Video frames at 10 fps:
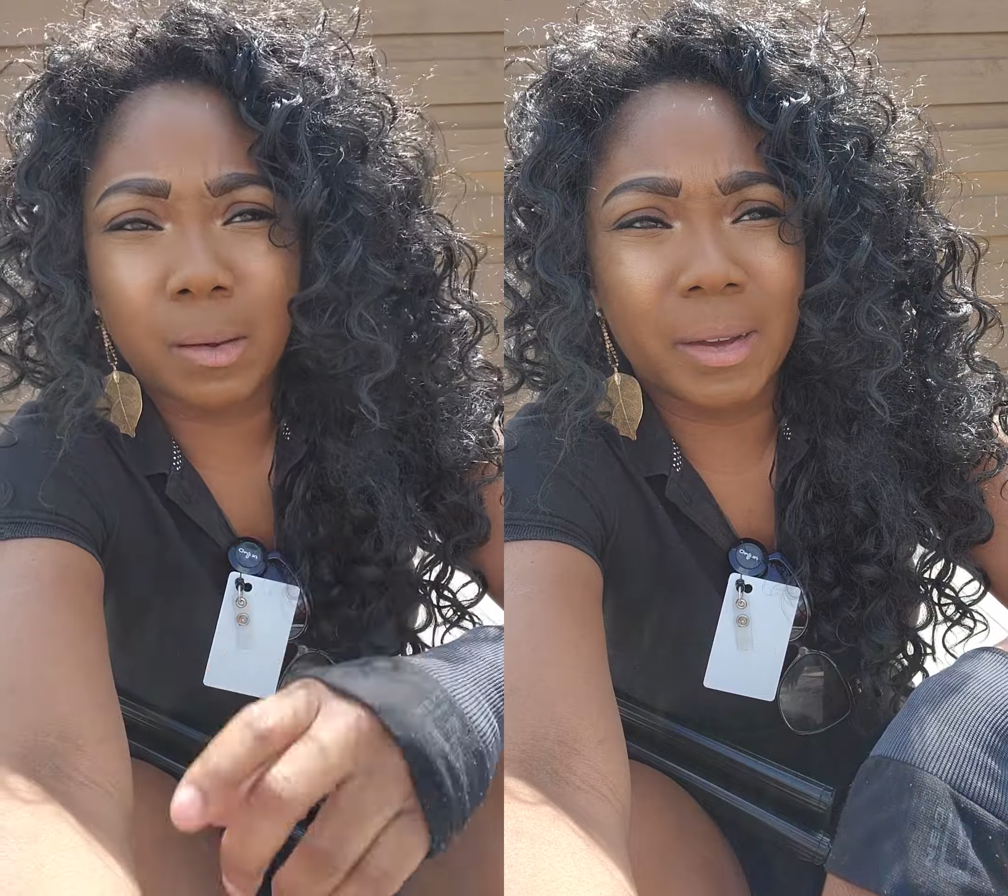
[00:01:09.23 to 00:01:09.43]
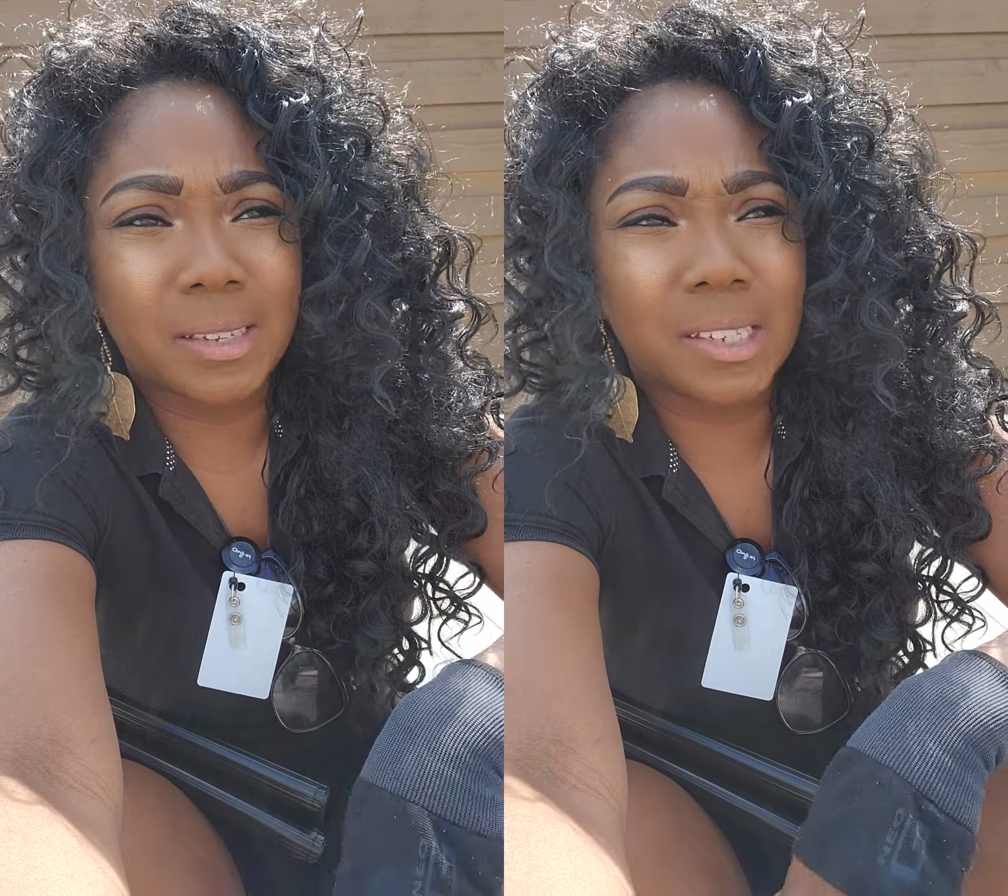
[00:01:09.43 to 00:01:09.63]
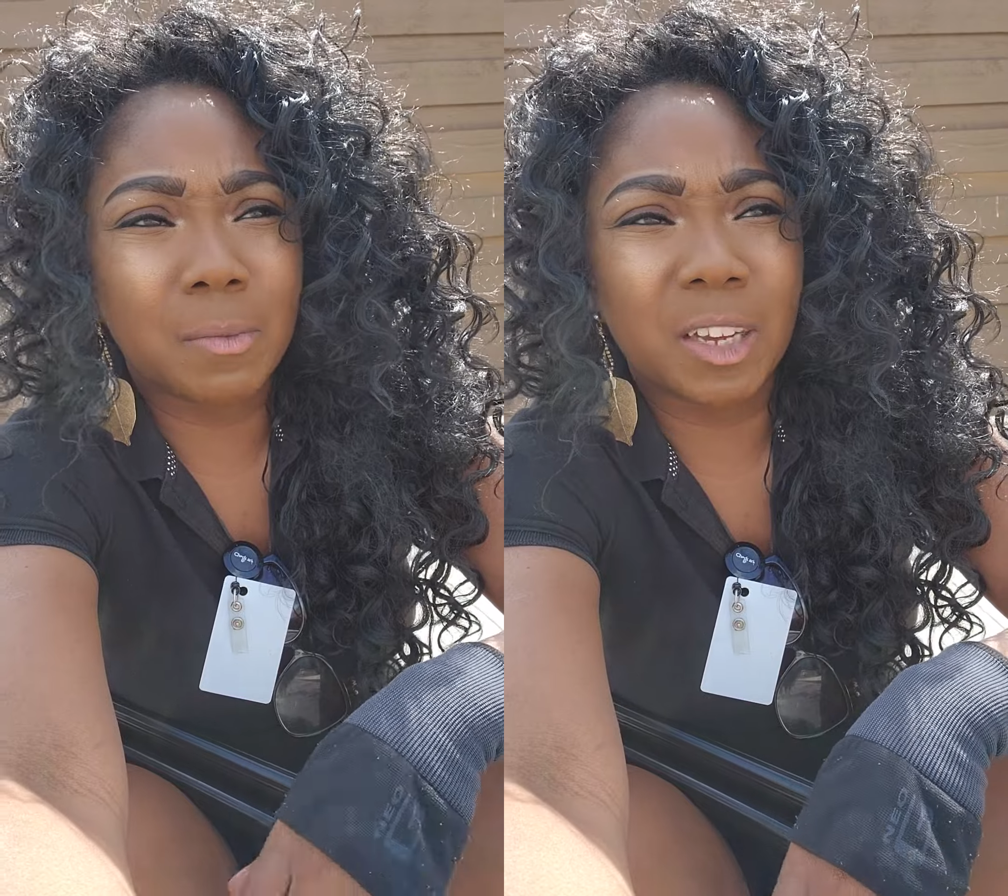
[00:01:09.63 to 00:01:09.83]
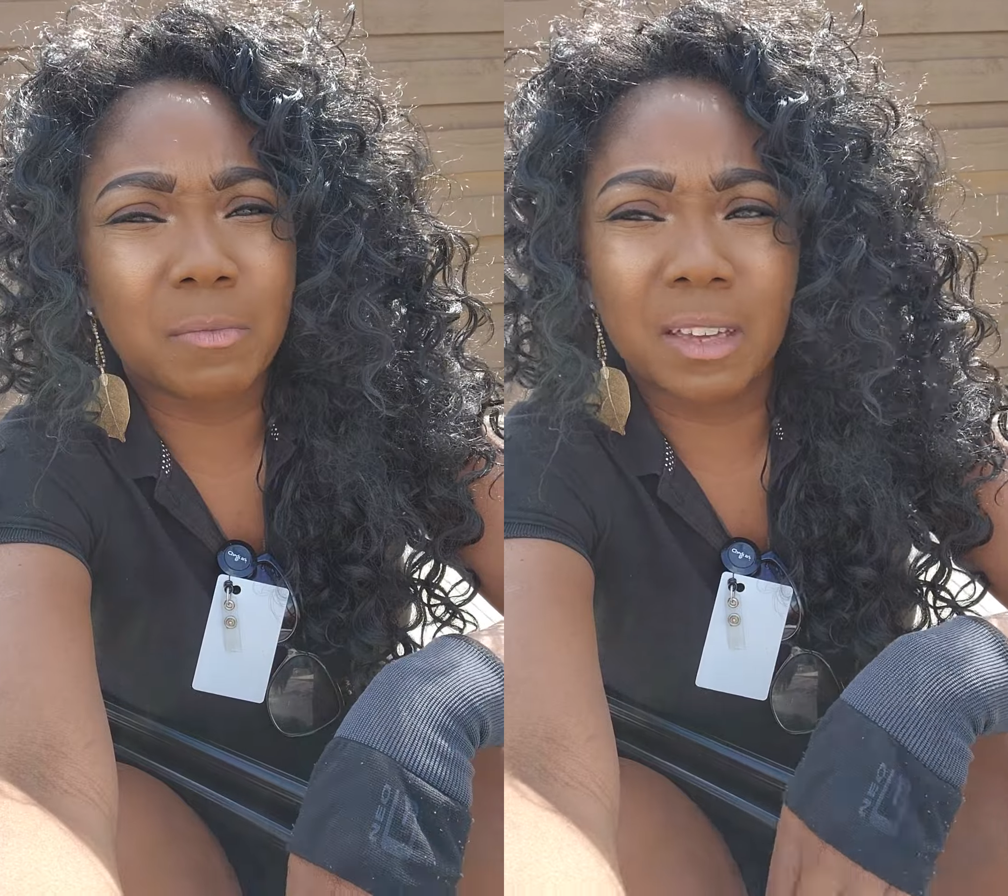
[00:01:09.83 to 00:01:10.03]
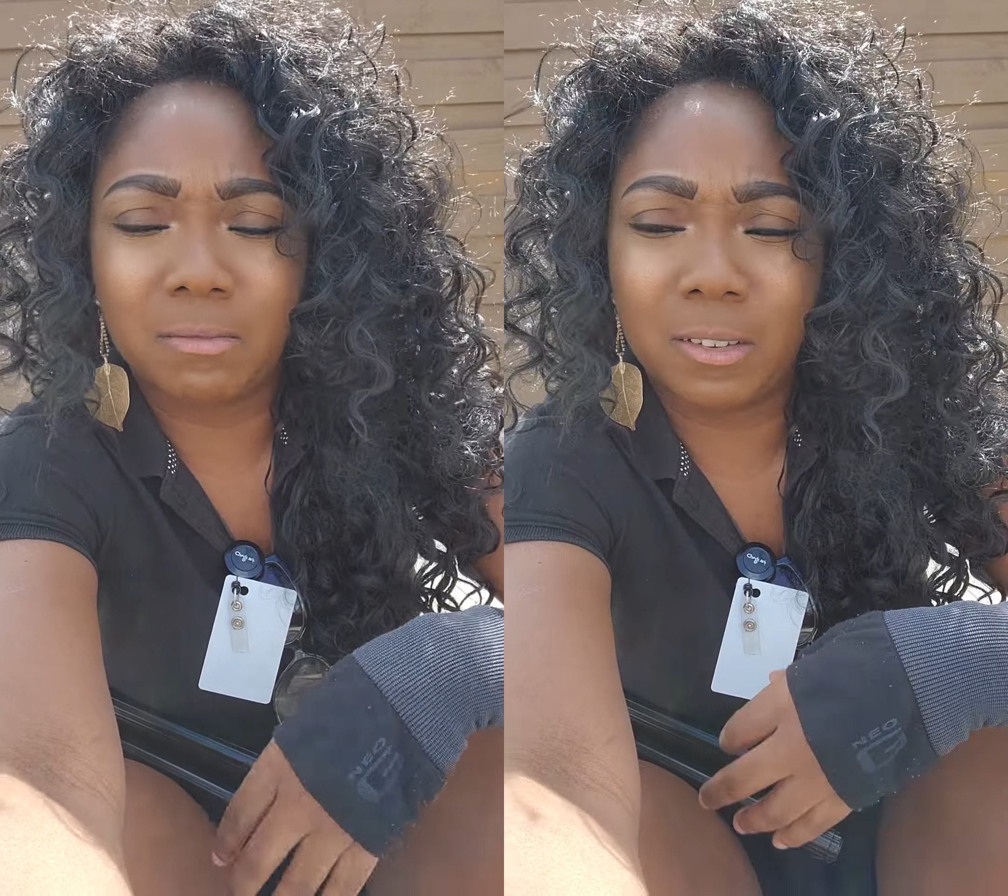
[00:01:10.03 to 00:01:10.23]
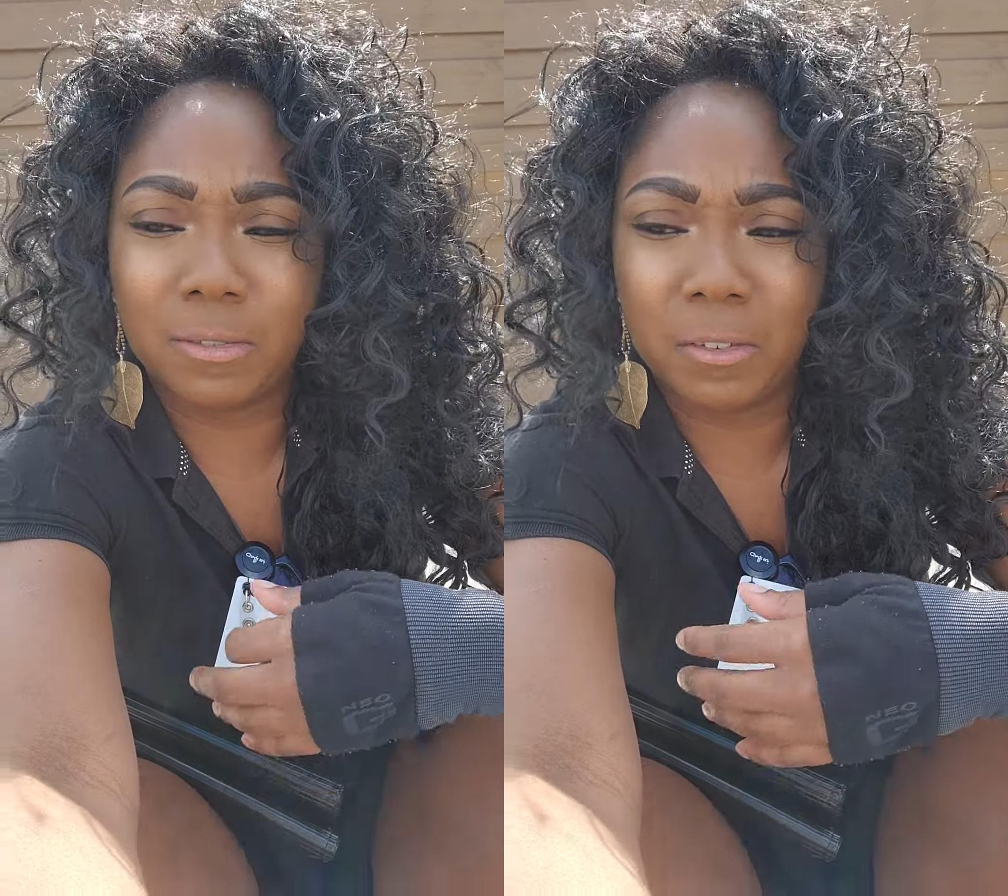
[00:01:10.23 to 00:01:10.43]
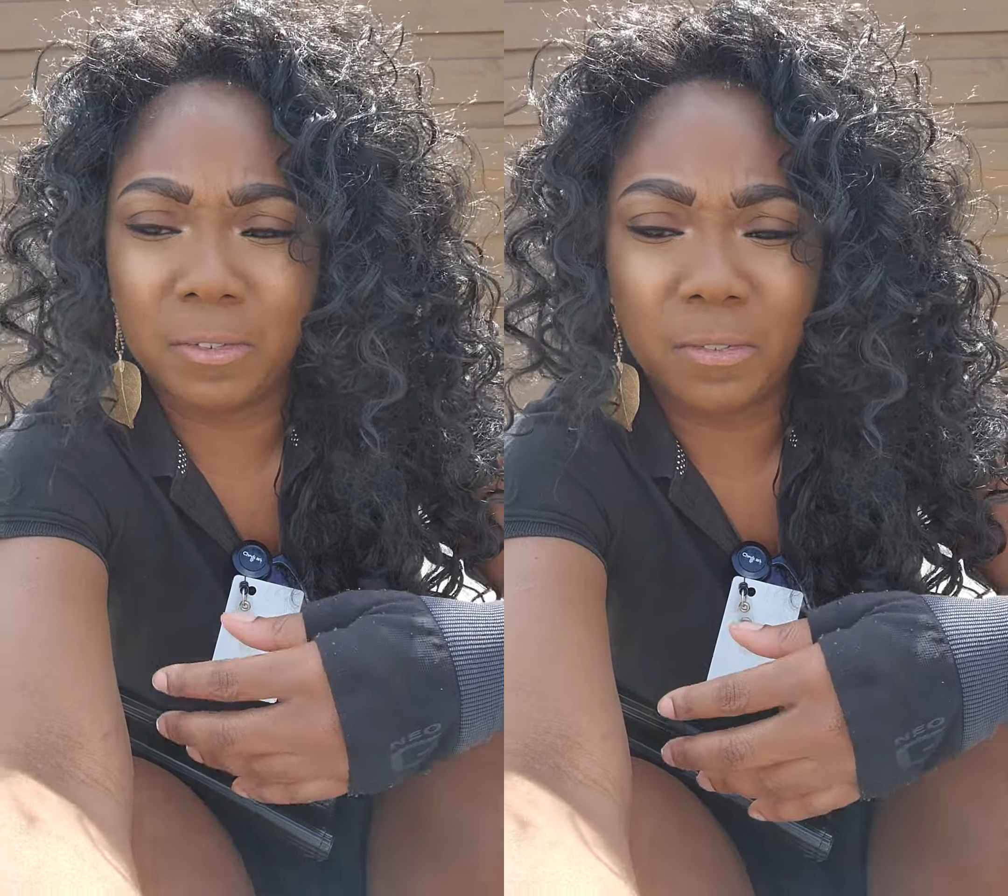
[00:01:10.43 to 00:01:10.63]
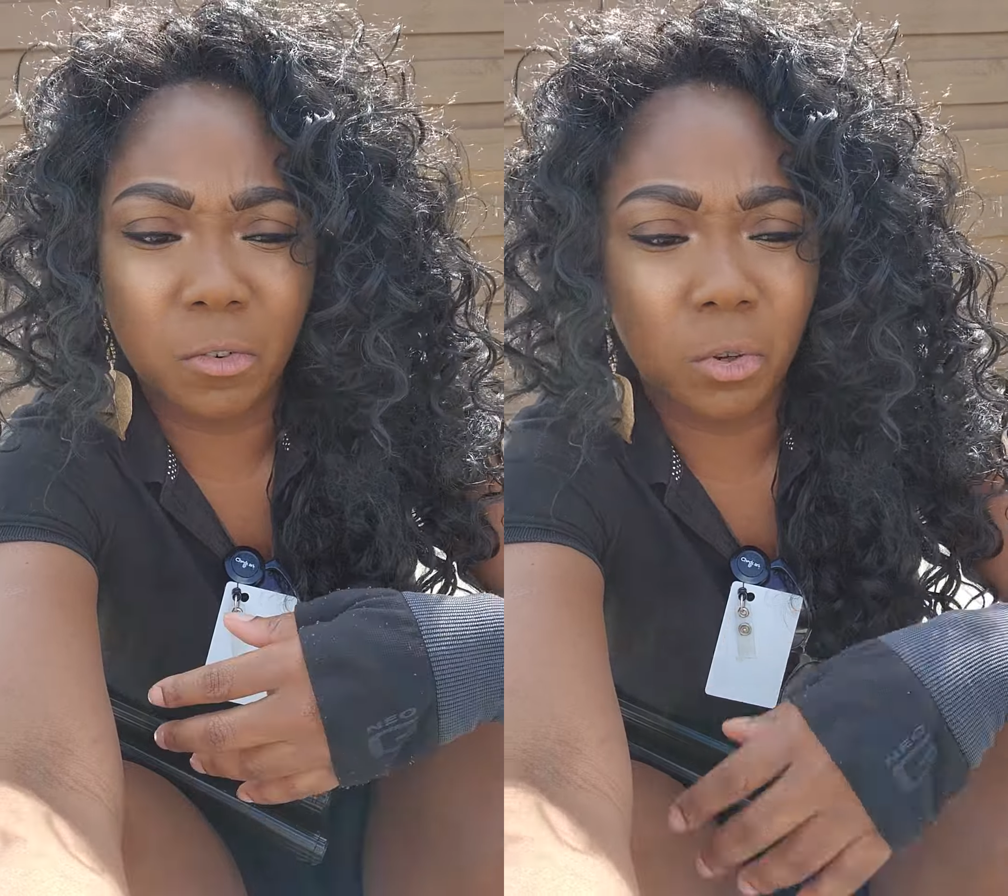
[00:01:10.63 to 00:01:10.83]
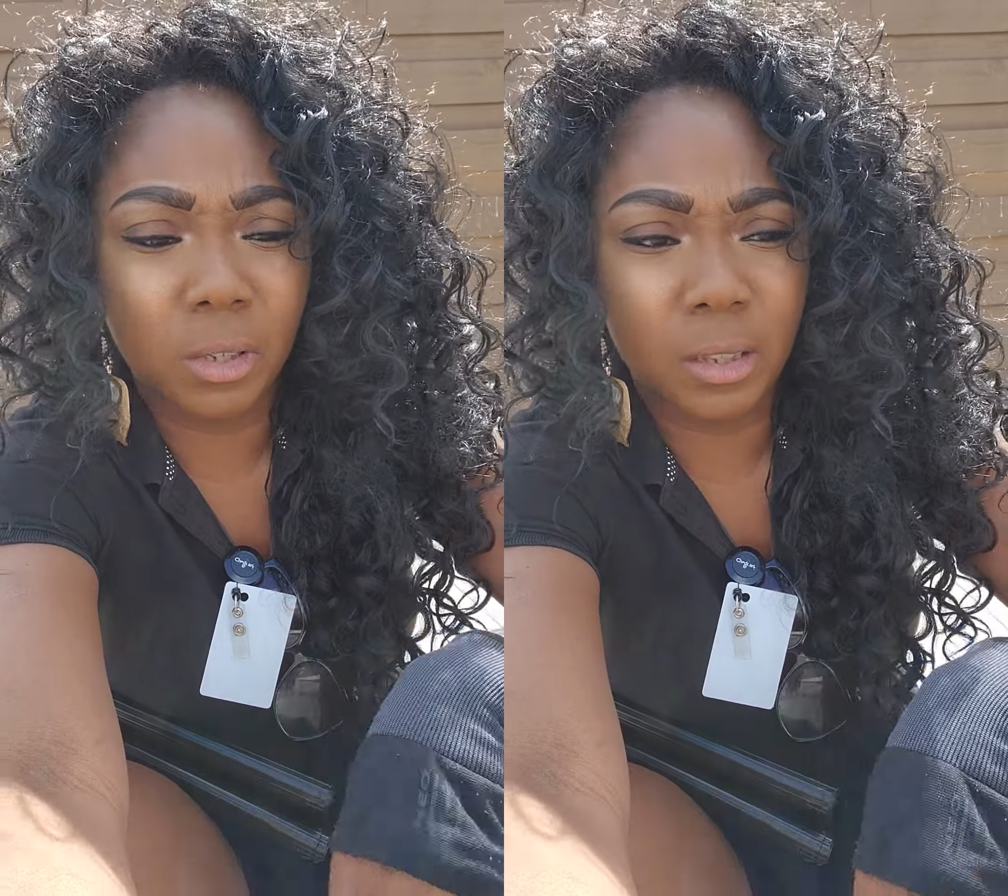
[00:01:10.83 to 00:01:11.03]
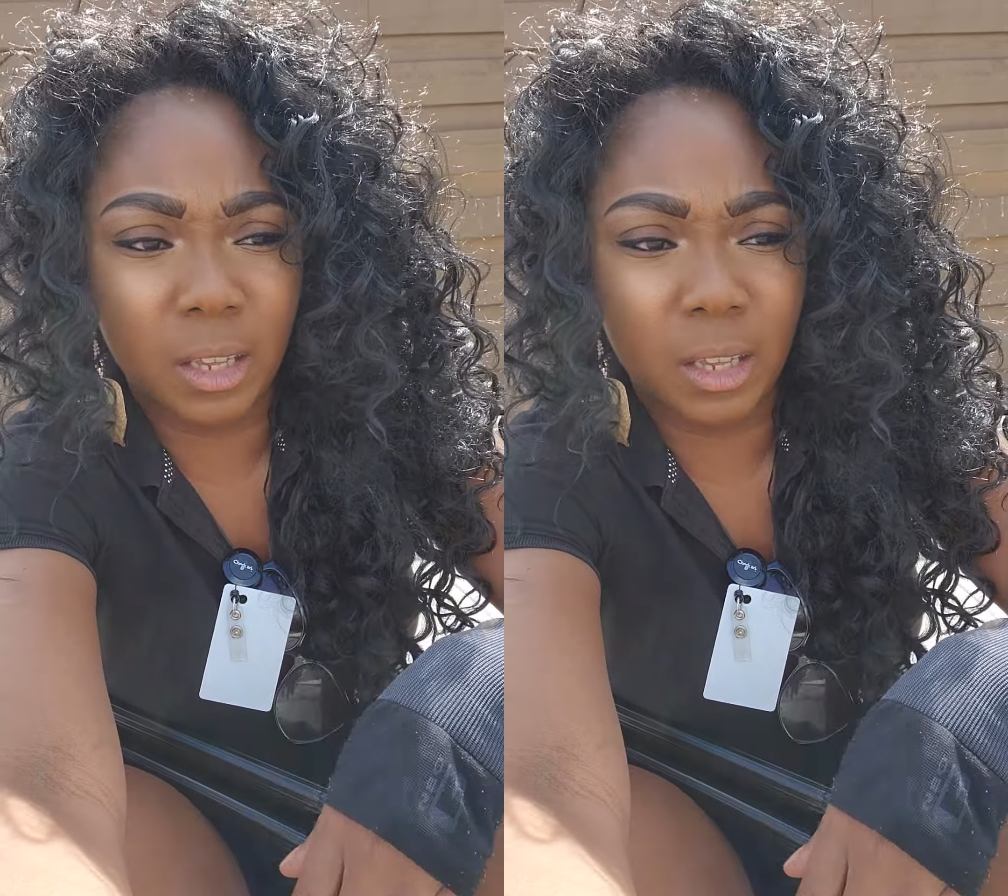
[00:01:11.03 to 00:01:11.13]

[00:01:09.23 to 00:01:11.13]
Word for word: on my stomach makes me feel full and,